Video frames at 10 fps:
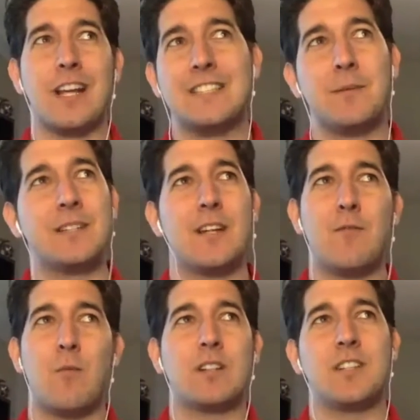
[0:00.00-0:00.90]
see
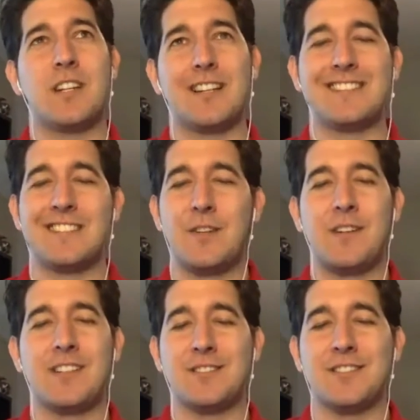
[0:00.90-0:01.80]
myself watching a
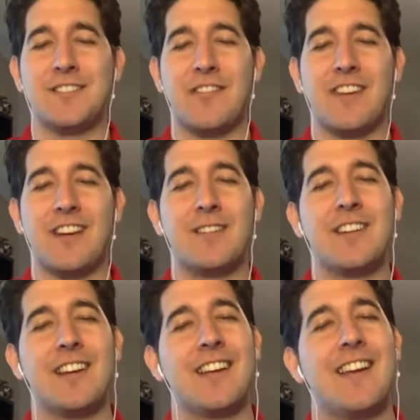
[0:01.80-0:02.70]
series or something, I'm
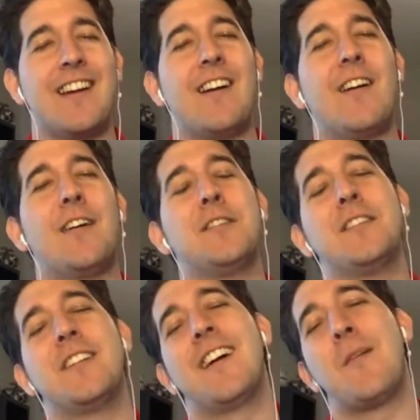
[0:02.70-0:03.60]
like, oh,
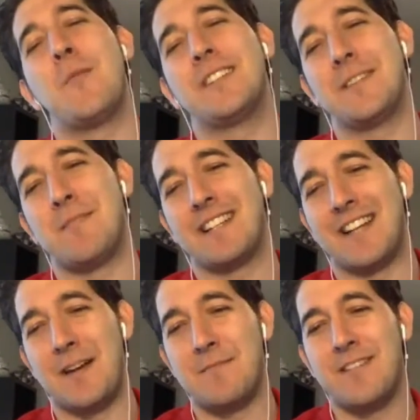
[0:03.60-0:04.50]
dude, I'm wasting my
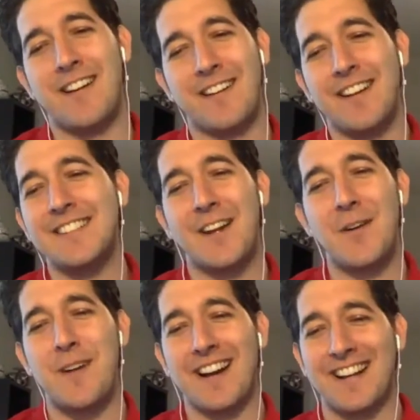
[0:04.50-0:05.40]
time. No, let's go
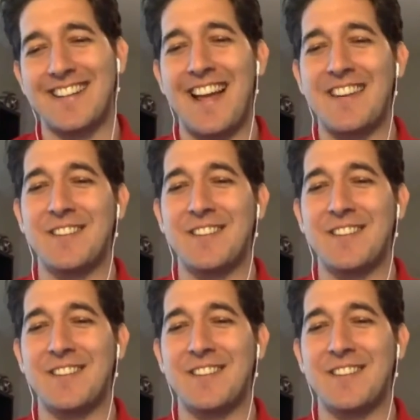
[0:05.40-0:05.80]
back and do